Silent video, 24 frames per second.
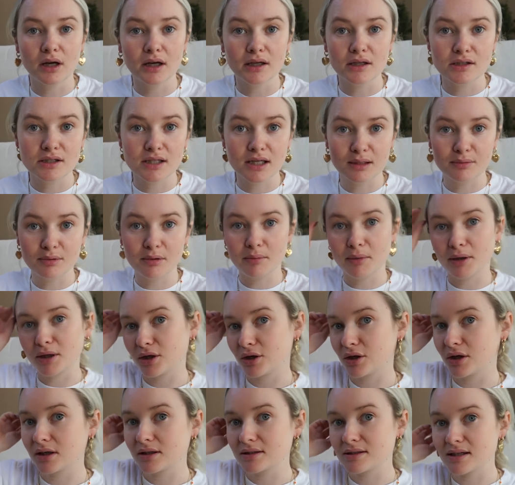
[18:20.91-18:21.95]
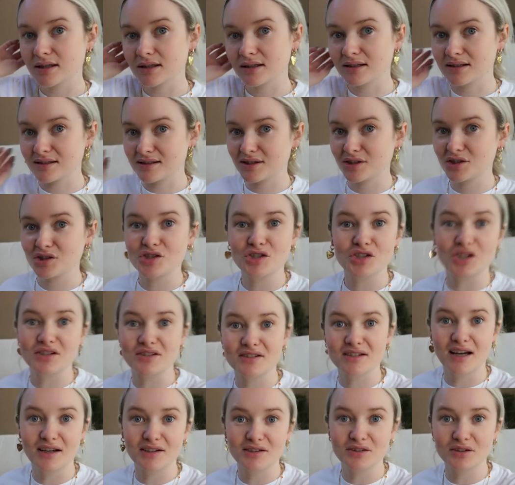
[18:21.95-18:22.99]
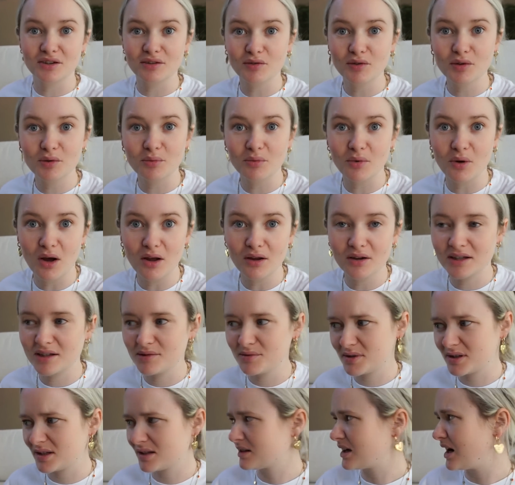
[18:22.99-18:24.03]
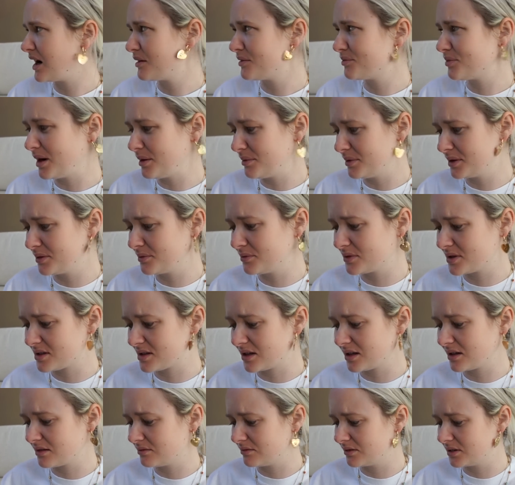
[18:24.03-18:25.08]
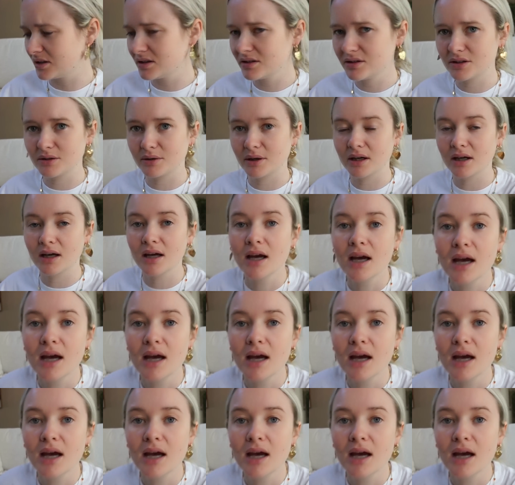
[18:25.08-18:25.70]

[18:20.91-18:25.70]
I just had to put my earrings in because they just got delivered. The guy probably was like, what are you doing?